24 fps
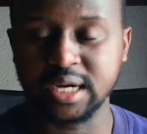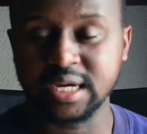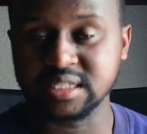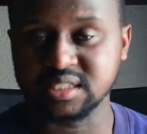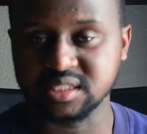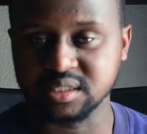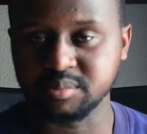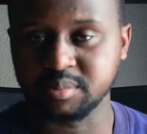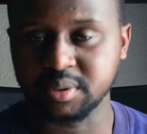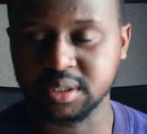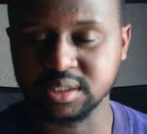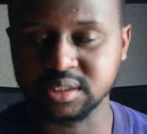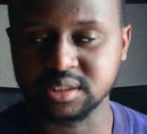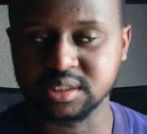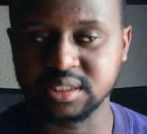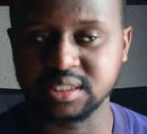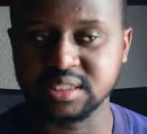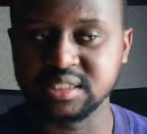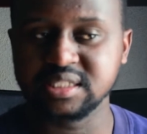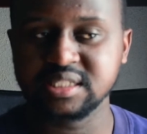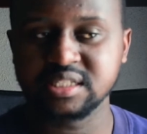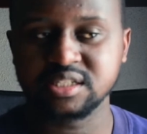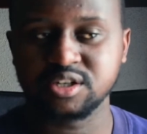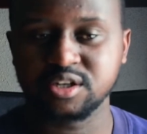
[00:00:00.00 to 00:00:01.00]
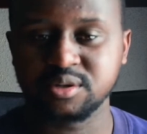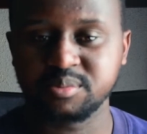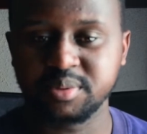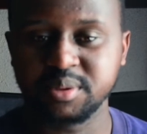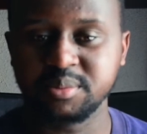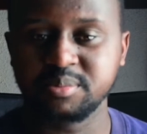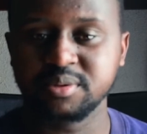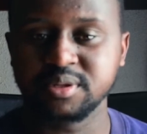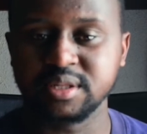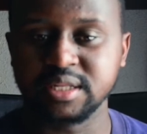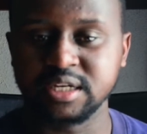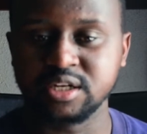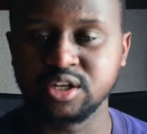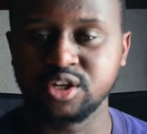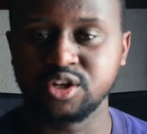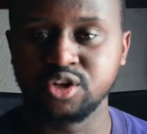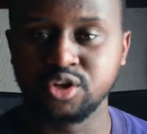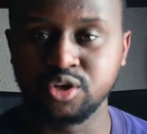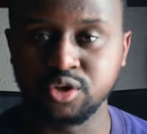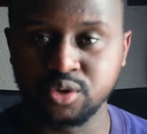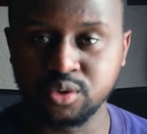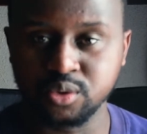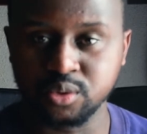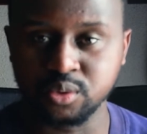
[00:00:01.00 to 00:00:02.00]
as a pastor, these are not people that
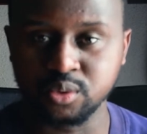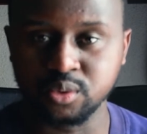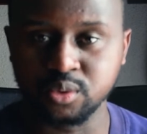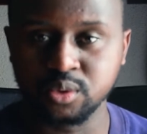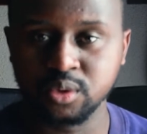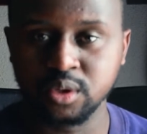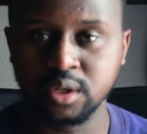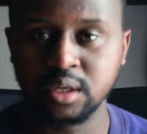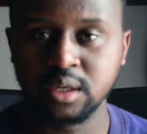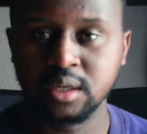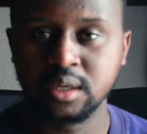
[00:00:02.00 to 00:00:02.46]
you